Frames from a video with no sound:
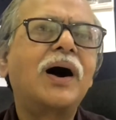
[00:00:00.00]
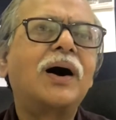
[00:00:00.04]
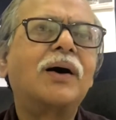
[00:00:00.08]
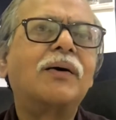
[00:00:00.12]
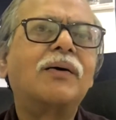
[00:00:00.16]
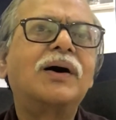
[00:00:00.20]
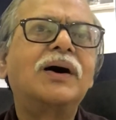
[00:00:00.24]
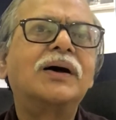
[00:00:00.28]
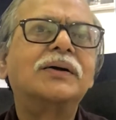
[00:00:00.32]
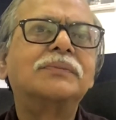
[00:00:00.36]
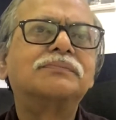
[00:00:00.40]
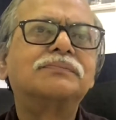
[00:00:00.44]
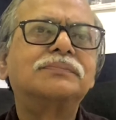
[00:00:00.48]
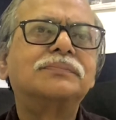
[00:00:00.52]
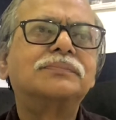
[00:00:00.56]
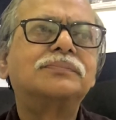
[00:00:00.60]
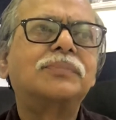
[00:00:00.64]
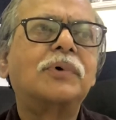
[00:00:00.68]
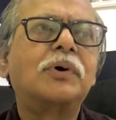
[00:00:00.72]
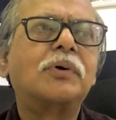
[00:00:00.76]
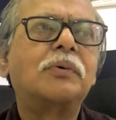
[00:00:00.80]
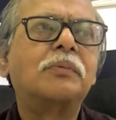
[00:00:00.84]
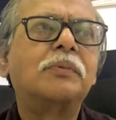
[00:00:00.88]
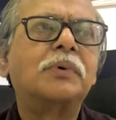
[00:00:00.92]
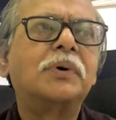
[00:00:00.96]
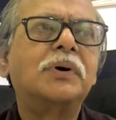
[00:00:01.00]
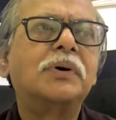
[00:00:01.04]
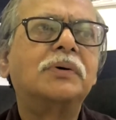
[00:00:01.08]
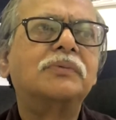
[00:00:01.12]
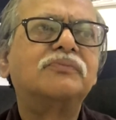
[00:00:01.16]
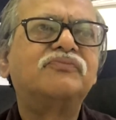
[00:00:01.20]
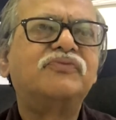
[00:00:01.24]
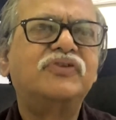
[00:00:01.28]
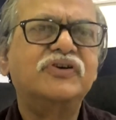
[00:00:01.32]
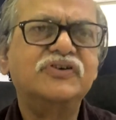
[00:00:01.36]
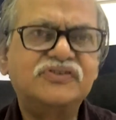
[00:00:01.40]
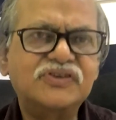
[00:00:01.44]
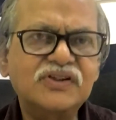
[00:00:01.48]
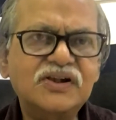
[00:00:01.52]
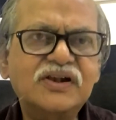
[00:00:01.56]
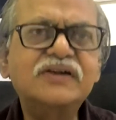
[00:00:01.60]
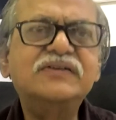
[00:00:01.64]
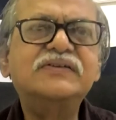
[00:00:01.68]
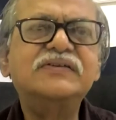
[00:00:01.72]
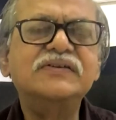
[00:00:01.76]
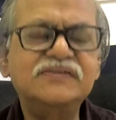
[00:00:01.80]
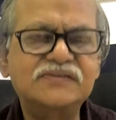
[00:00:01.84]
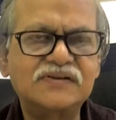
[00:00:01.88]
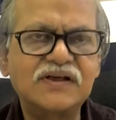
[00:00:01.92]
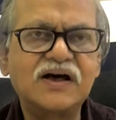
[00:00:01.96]
our
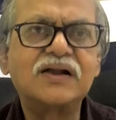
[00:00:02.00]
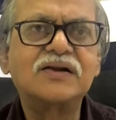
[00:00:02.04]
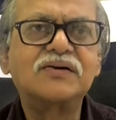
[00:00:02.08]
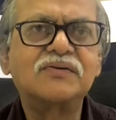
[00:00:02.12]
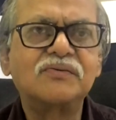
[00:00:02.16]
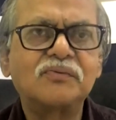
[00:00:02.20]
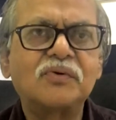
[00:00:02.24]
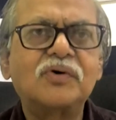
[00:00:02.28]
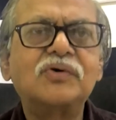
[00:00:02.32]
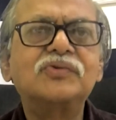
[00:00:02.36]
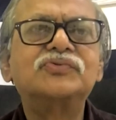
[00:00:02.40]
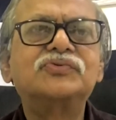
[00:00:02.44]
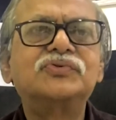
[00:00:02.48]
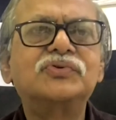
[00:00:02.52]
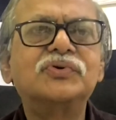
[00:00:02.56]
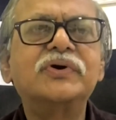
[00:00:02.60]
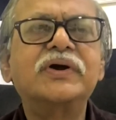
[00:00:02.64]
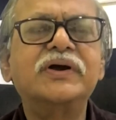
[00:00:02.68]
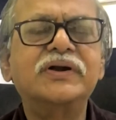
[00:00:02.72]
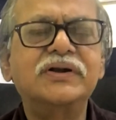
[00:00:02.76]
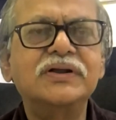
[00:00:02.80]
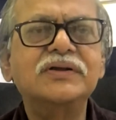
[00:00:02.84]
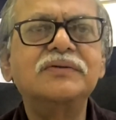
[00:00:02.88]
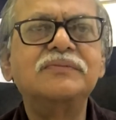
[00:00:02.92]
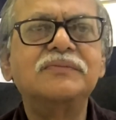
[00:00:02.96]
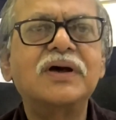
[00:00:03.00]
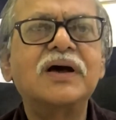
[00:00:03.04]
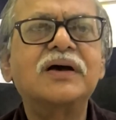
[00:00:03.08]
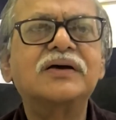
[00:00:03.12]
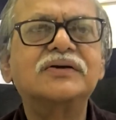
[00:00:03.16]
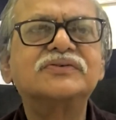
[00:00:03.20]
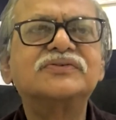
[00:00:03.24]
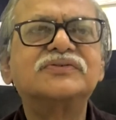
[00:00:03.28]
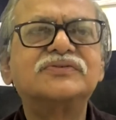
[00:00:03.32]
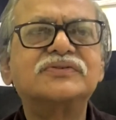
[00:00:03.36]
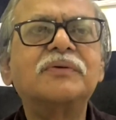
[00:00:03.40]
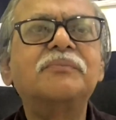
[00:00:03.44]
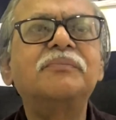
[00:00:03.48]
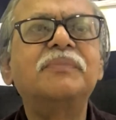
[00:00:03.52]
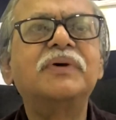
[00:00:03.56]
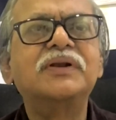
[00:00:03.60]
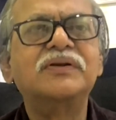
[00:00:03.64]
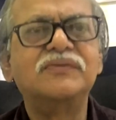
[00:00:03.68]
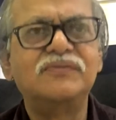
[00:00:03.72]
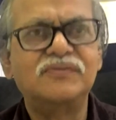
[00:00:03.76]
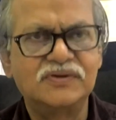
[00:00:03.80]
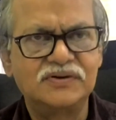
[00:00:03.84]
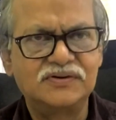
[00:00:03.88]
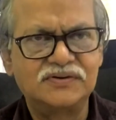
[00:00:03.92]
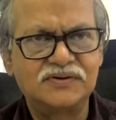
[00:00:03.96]
facilities are also getting some
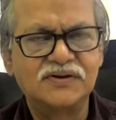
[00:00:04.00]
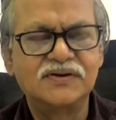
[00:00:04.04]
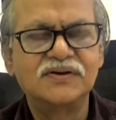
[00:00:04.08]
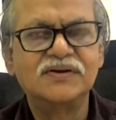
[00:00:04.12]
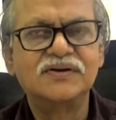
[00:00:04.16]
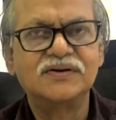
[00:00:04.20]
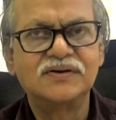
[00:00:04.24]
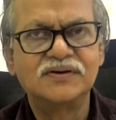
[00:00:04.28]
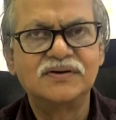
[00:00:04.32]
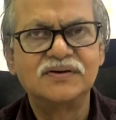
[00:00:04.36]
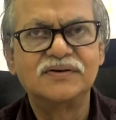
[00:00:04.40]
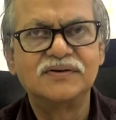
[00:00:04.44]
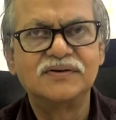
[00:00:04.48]
benefit.